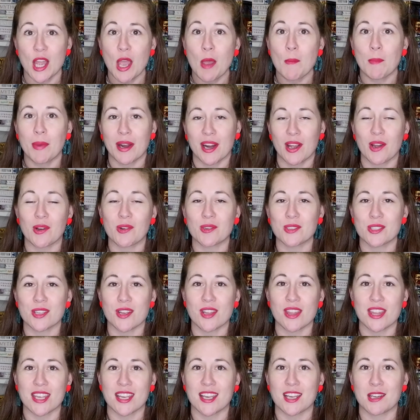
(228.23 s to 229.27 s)
but I also
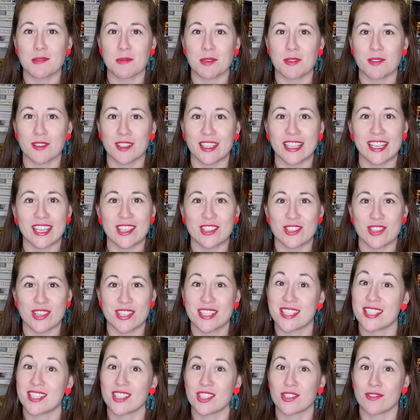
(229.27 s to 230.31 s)
think it'd be really
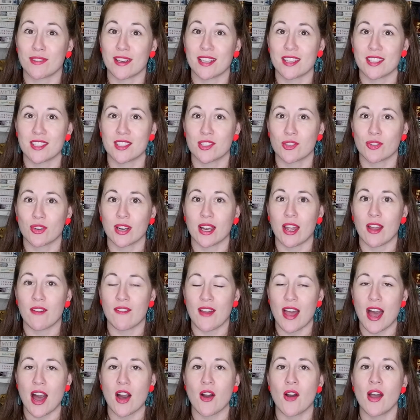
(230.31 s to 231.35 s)
interesting to read the story of
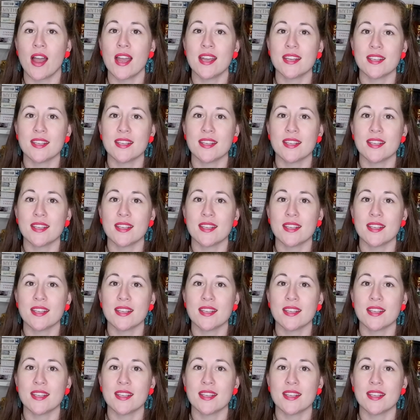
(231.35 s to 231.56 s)
how